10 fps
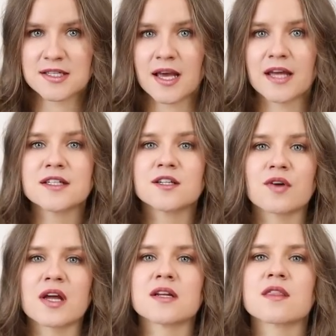and it
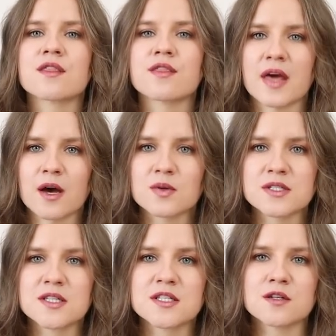created
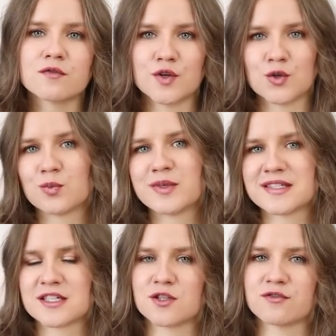thousands of new
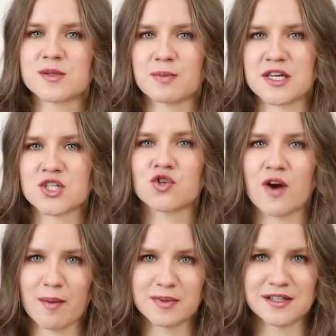pieces of space
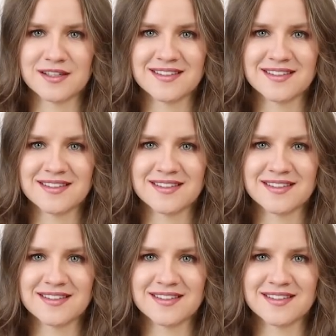shrapnel.